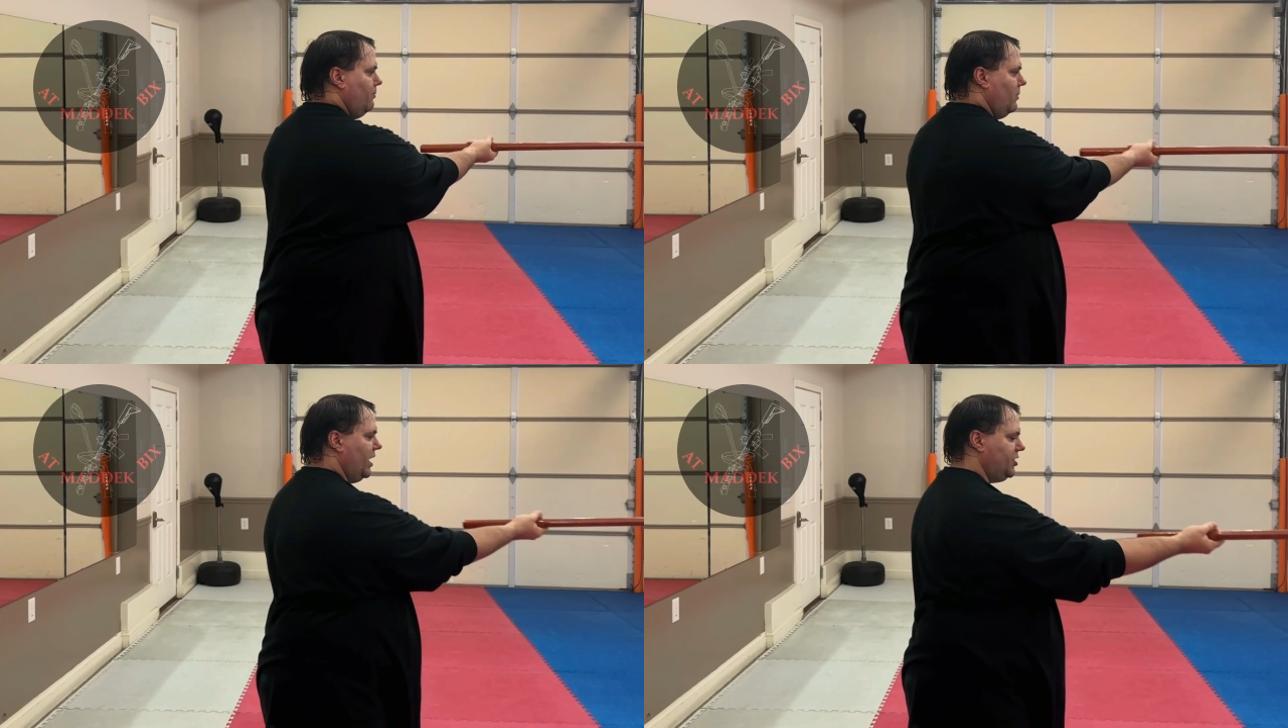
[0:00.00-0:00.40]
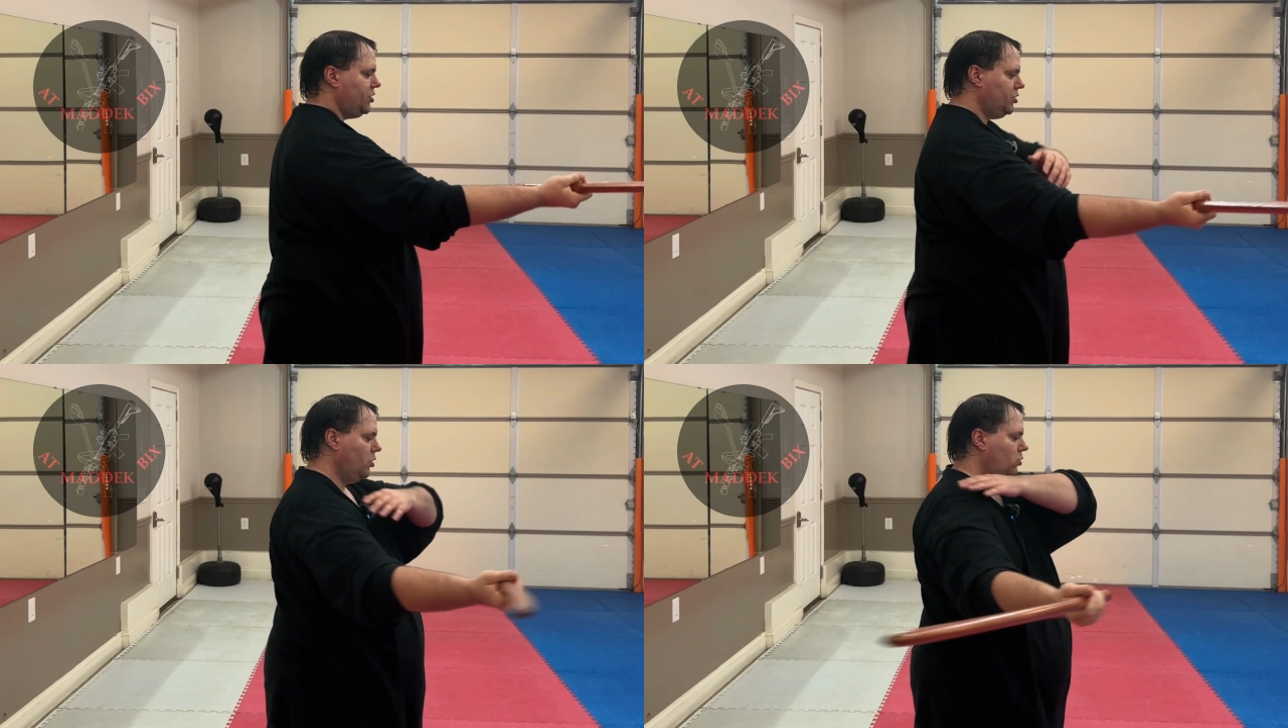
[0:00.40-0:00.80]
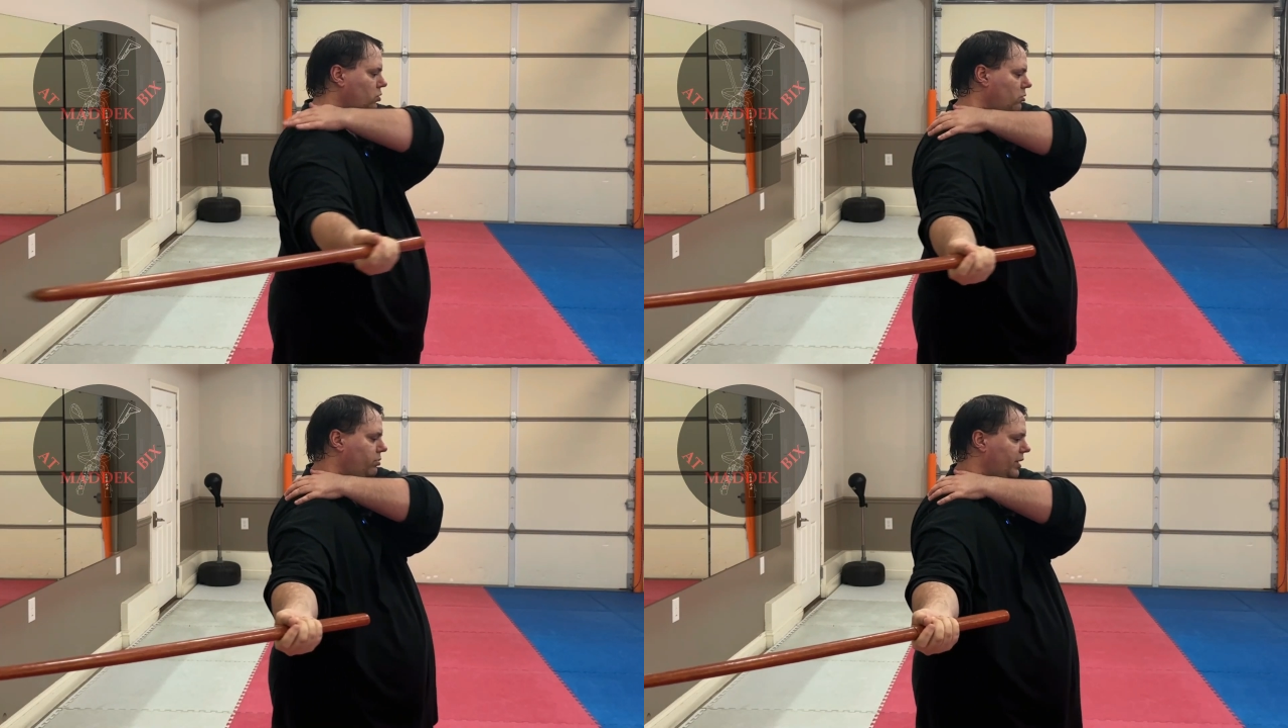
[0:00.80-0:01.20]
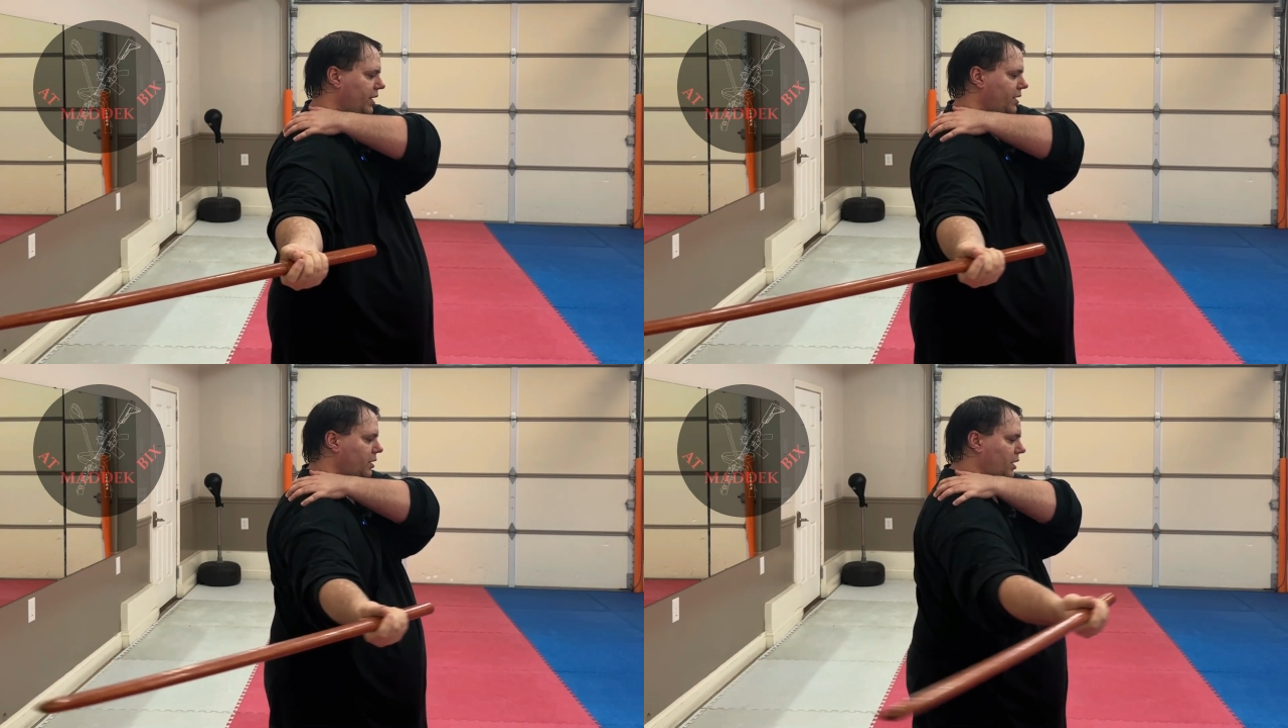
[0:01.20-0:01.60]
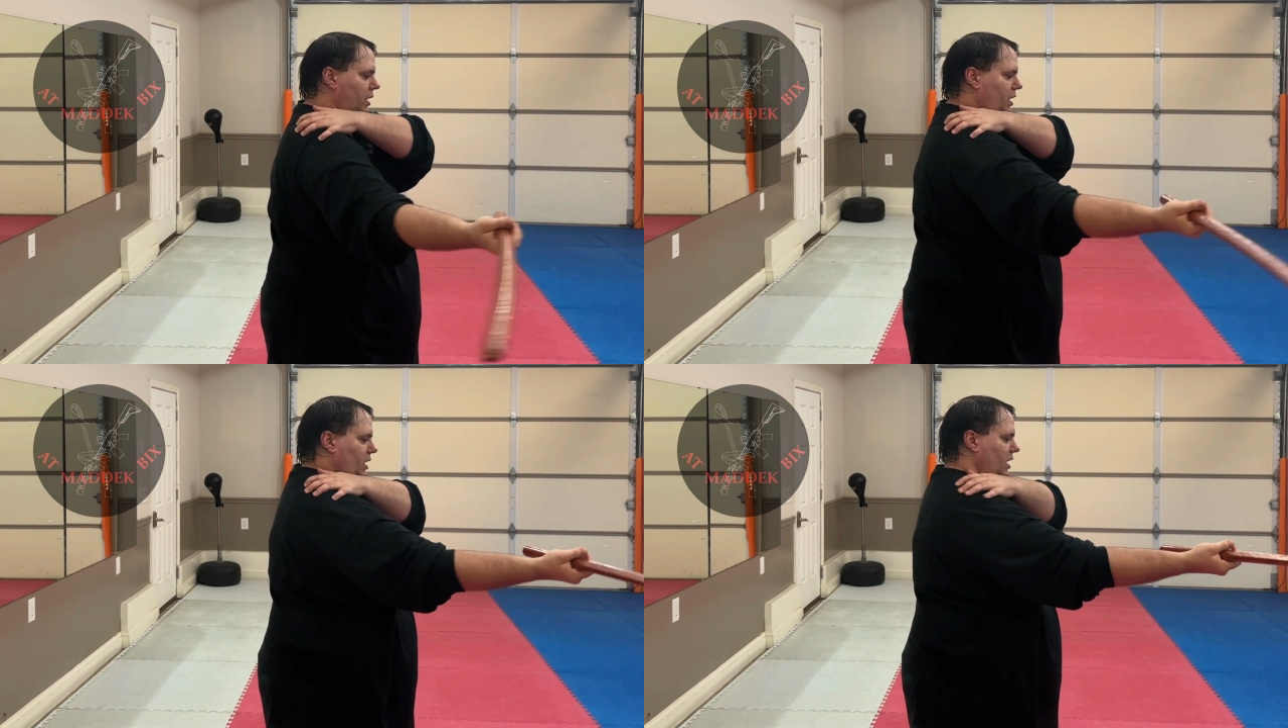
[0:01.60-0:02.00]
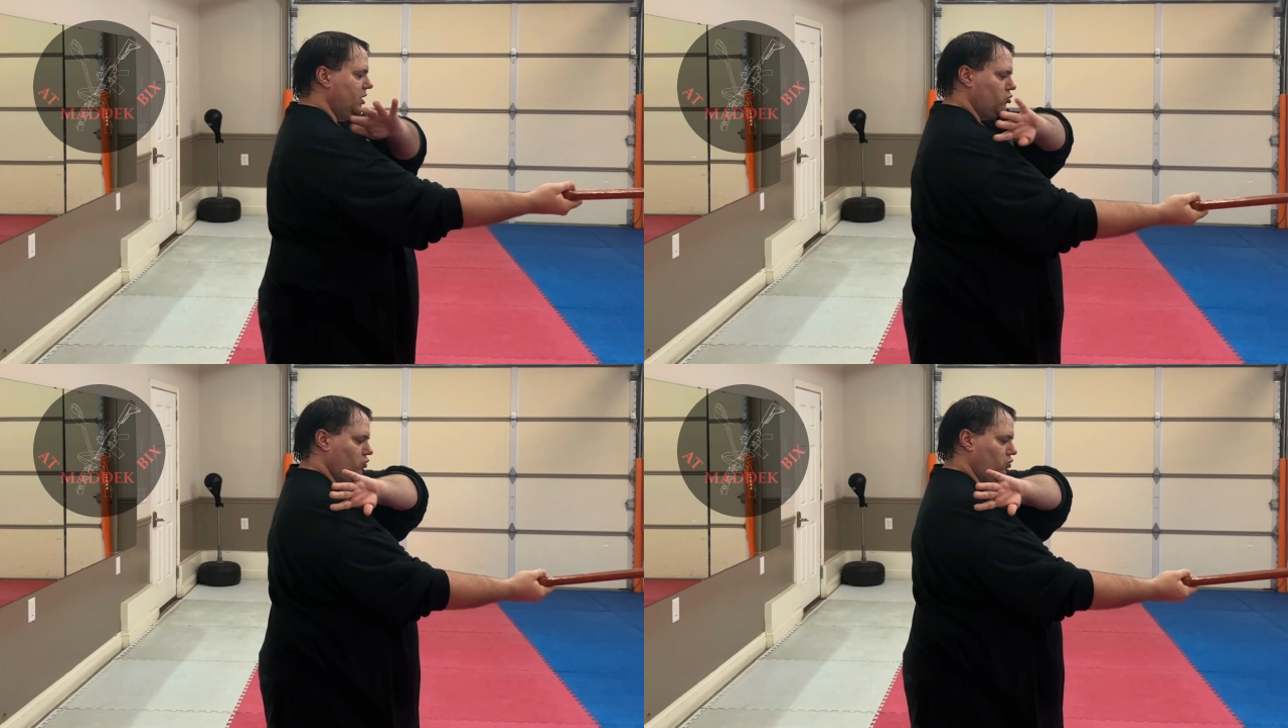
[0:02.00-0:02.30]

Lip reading: my shoulder blade is